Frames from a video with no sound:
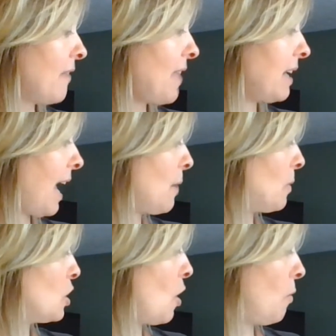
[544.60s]
That night,
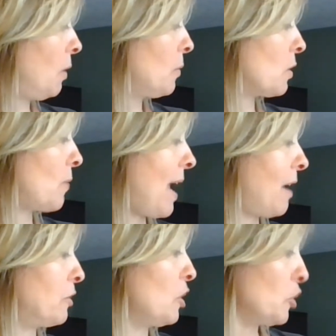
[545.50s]
when no one was
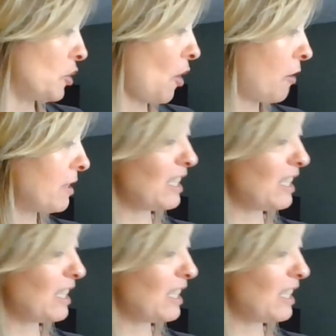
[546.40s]
around, she started